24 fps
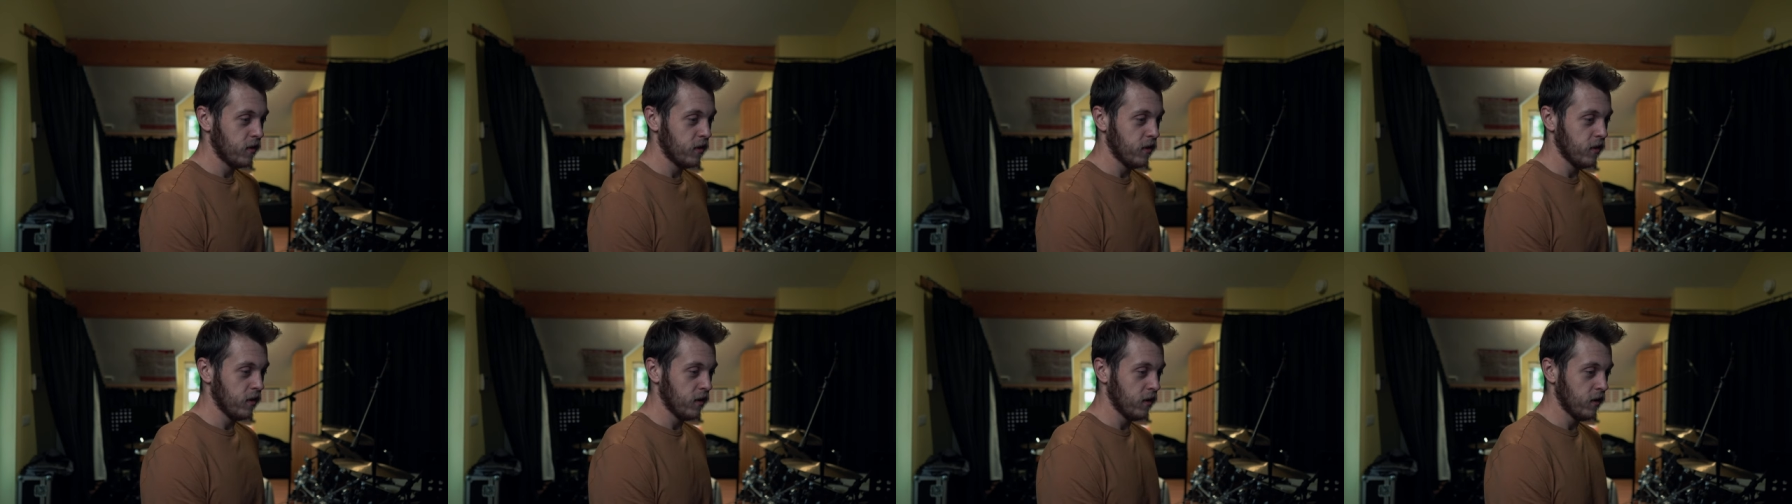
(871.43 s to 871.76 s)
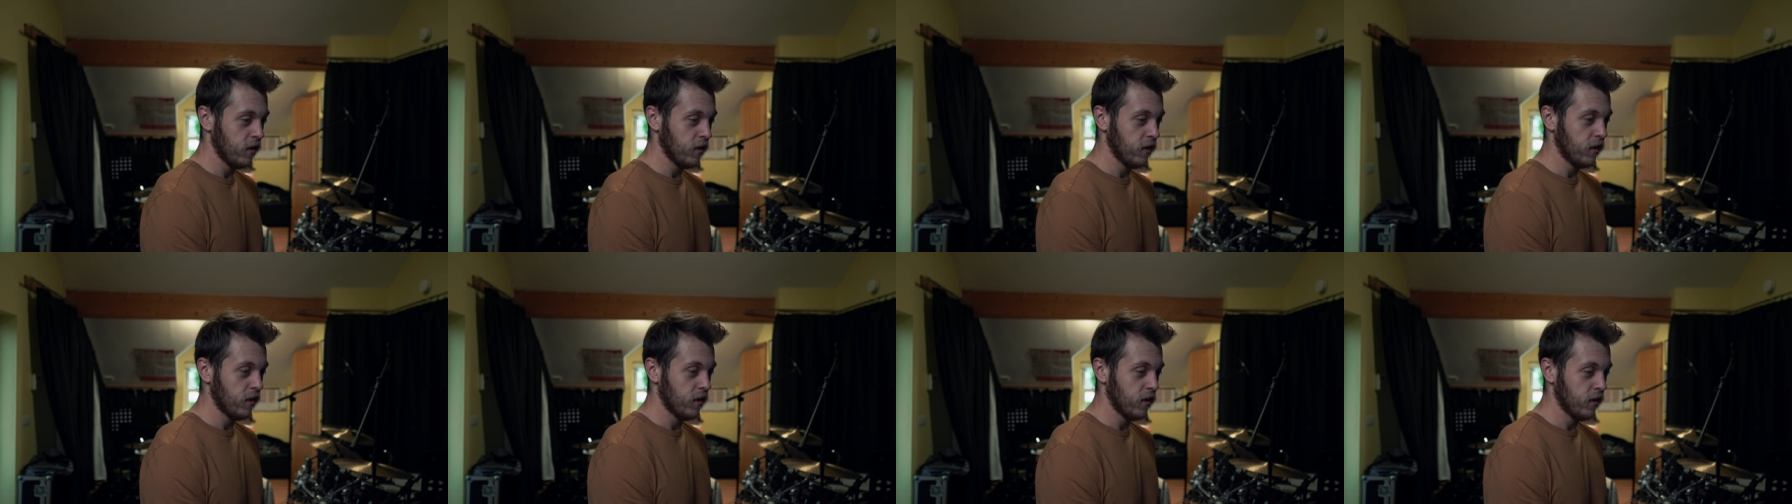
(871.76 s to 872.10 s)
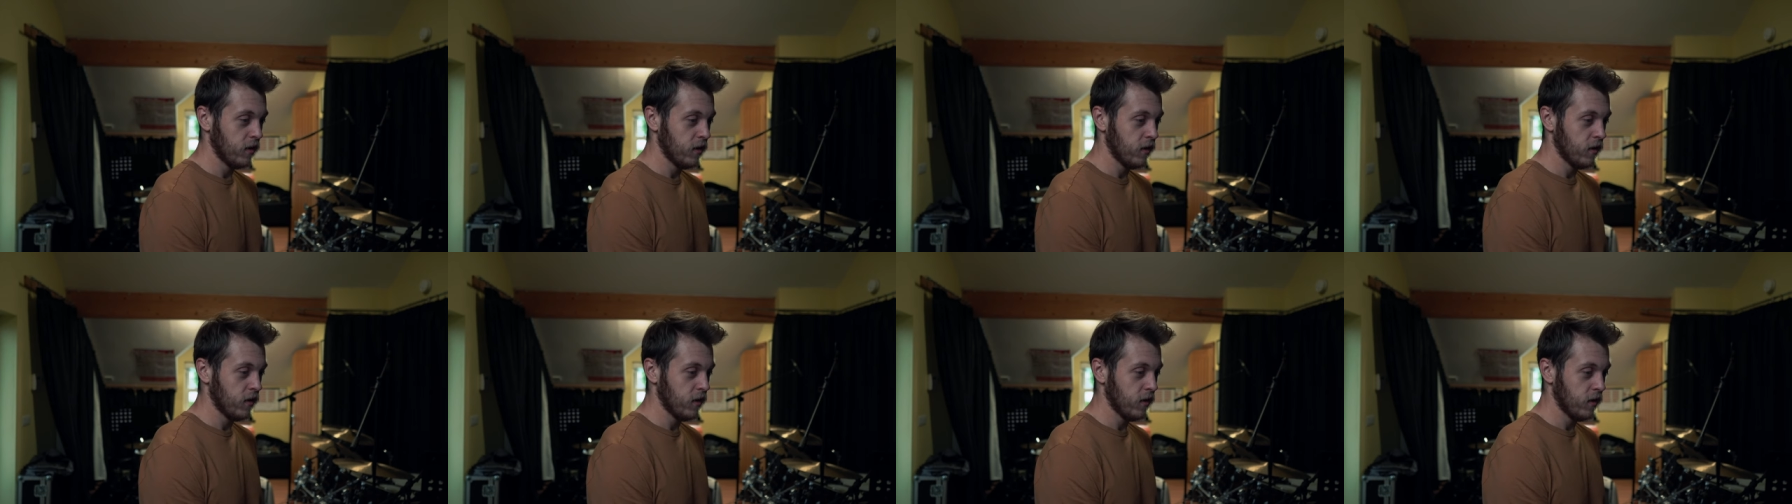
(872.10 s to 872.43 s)

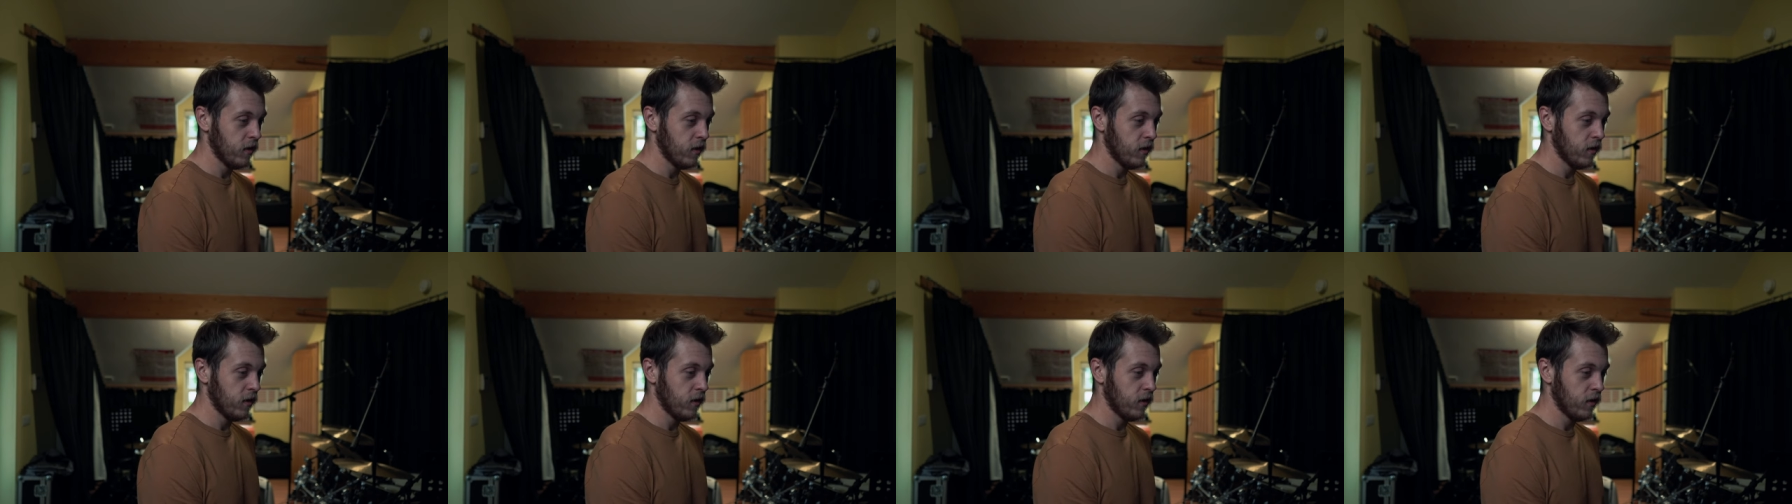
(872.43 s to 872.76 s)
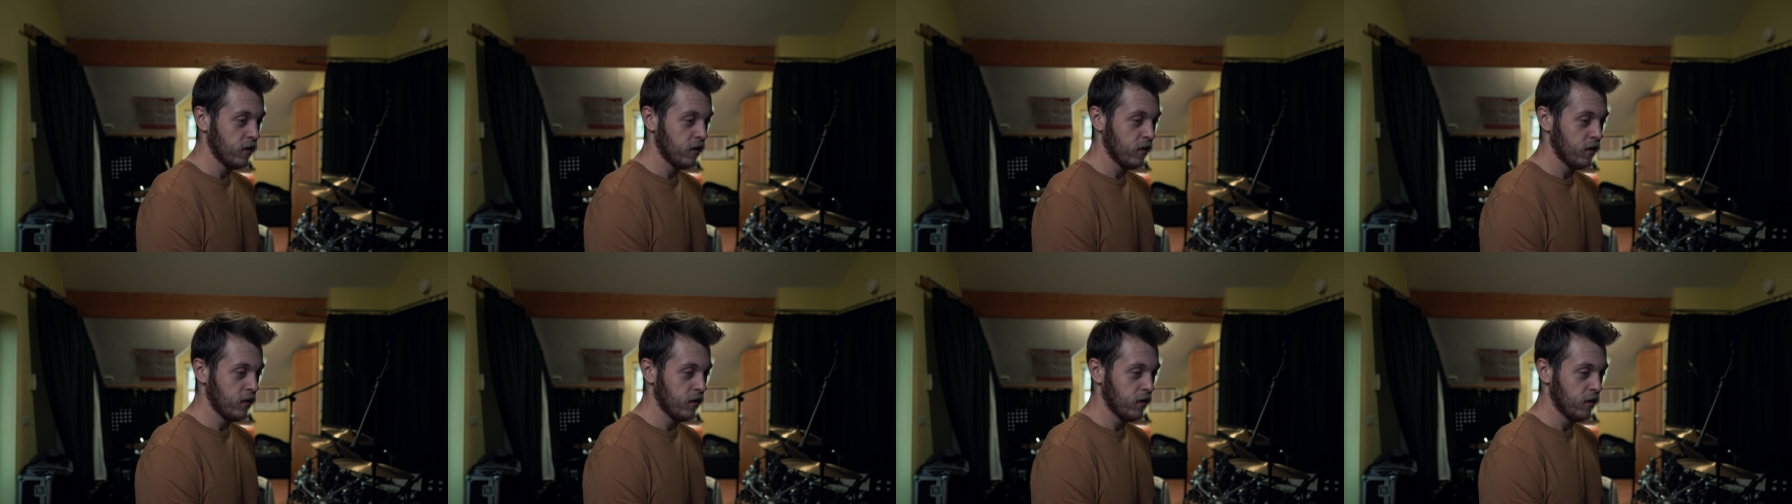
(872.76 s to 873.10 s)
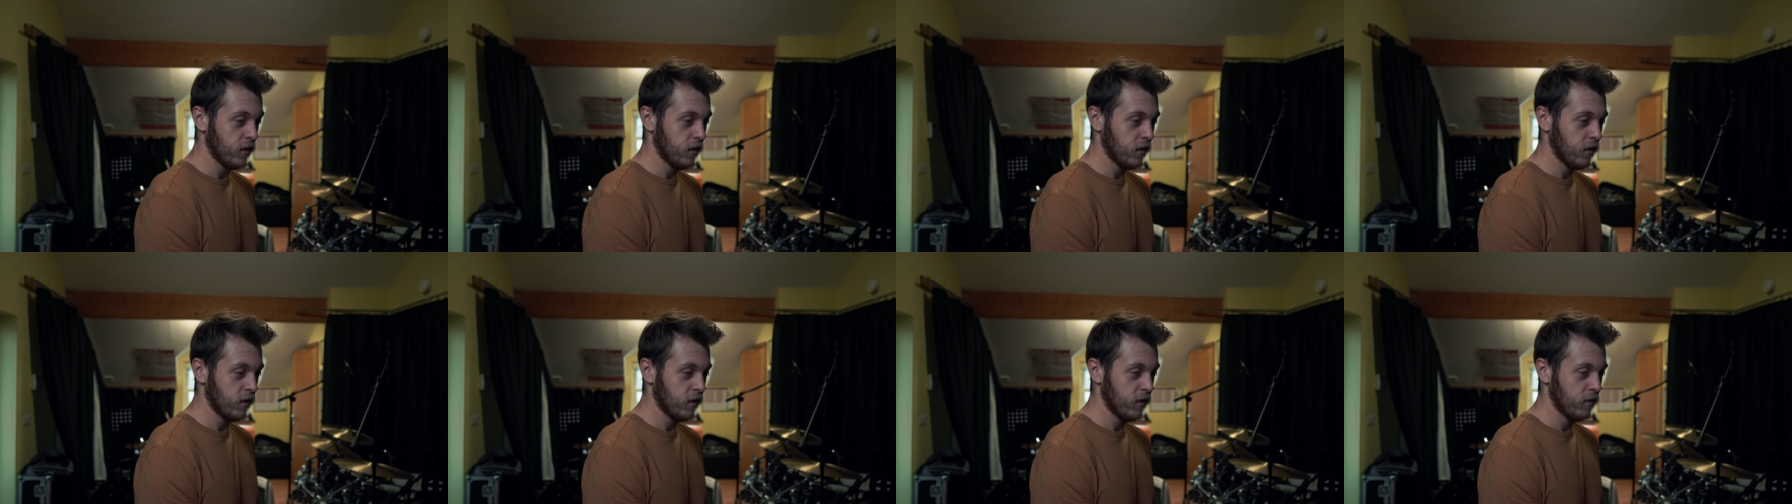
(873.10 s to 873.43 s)

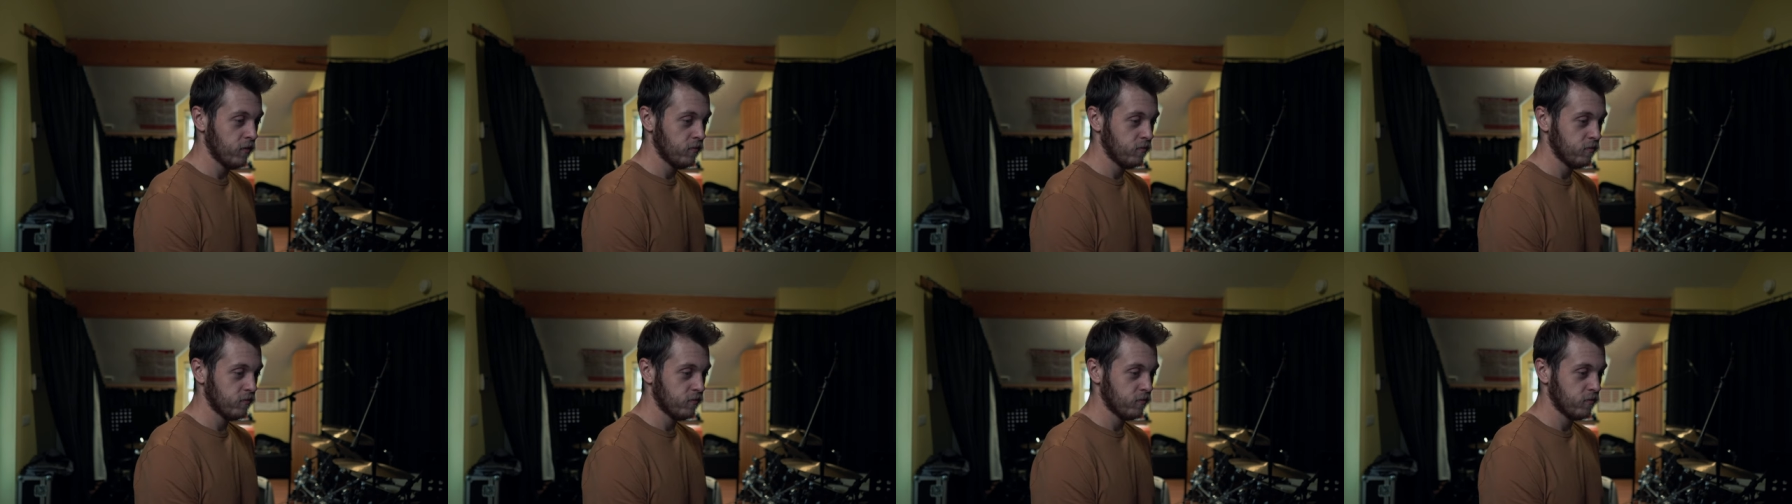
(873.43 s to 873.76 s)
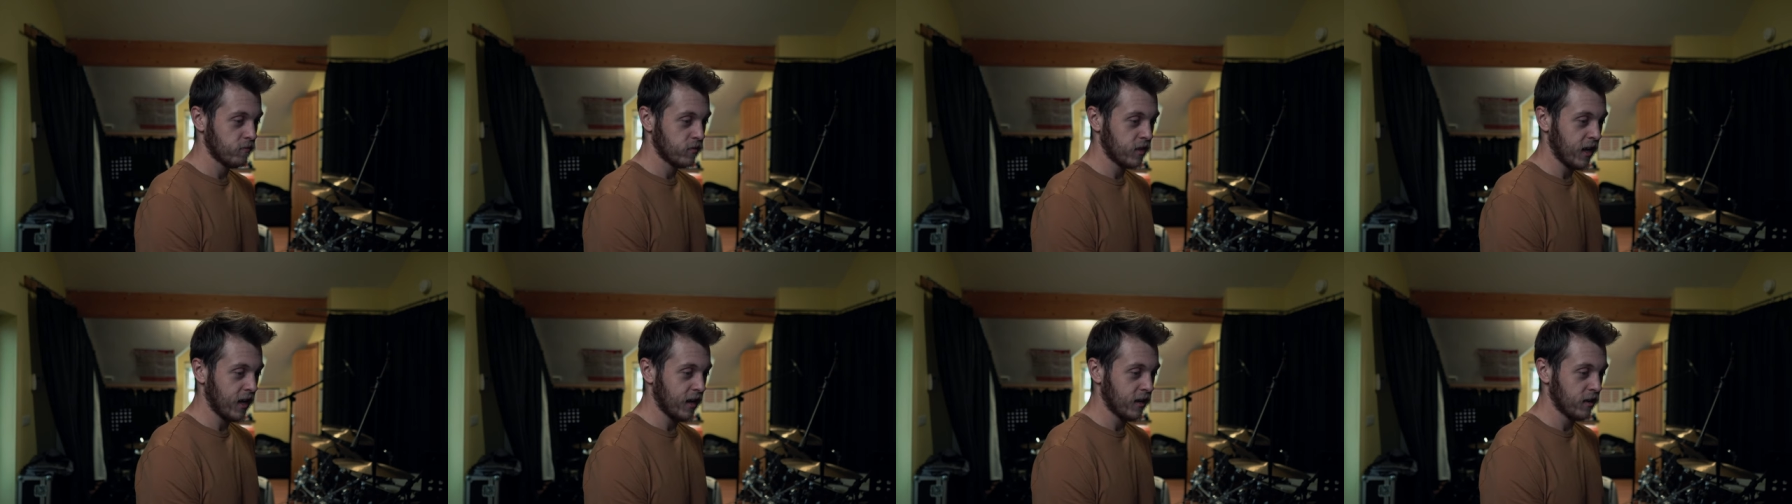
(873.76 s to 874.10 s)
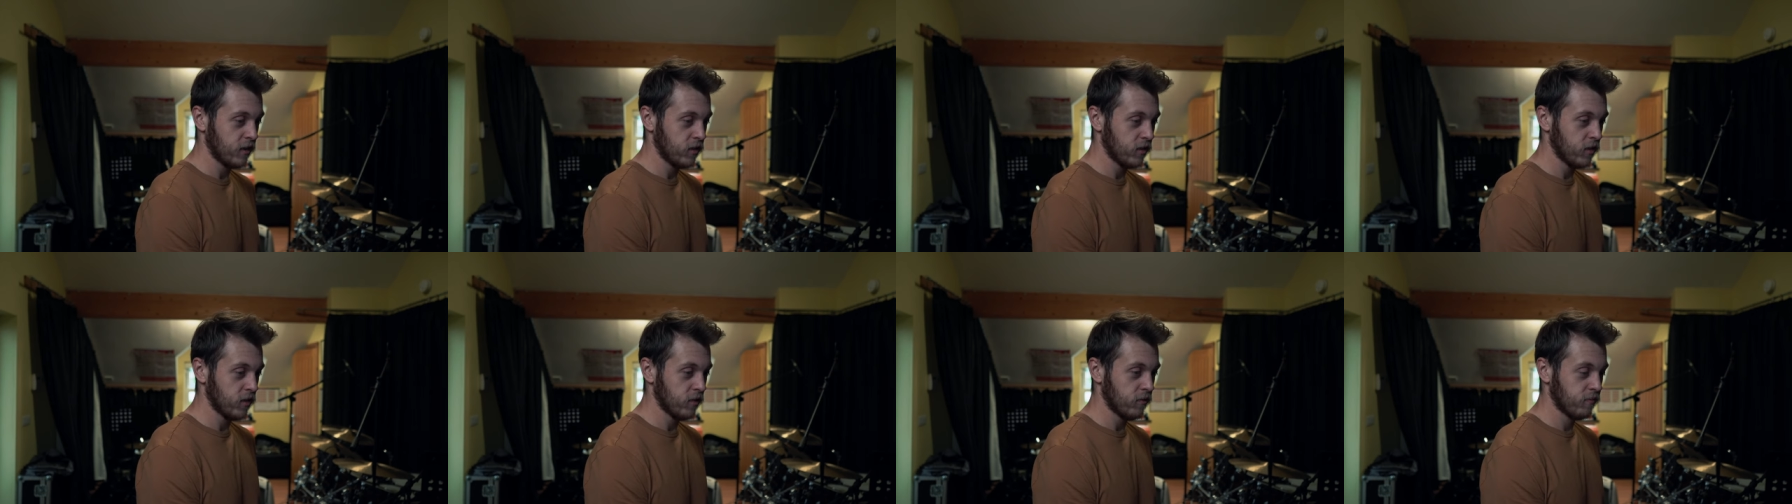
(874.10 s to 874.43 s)
Uh,
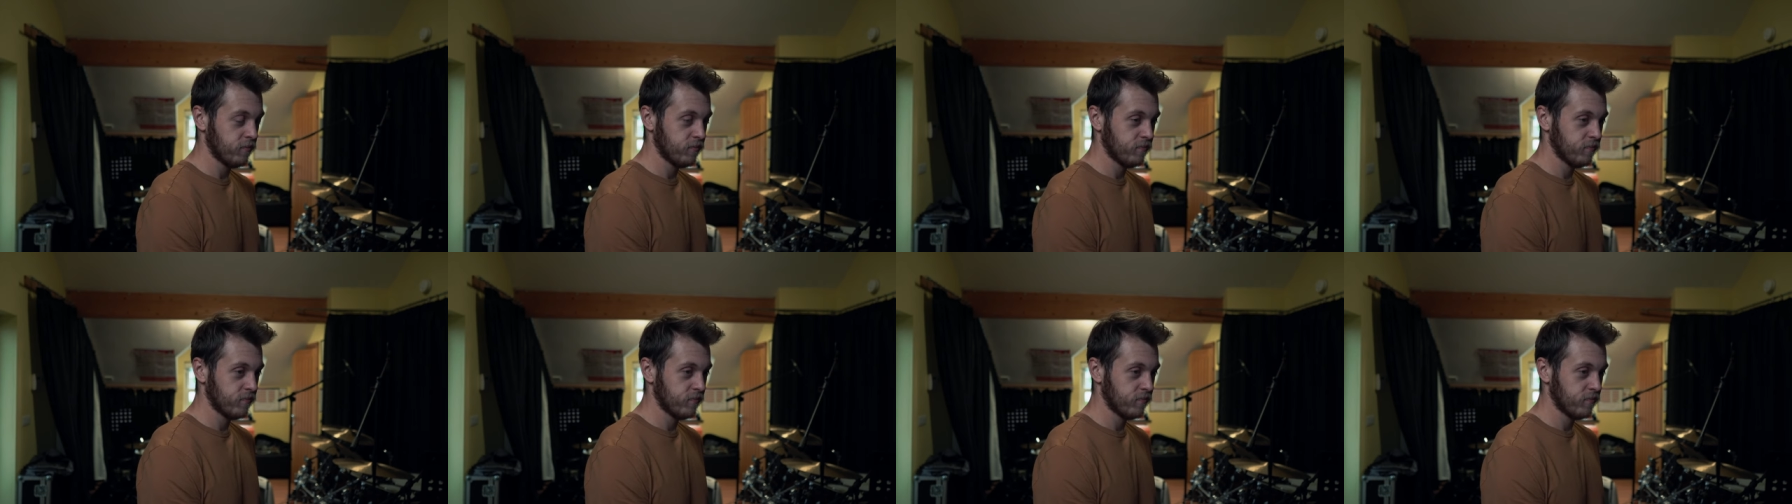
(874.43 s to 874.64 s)
calendar.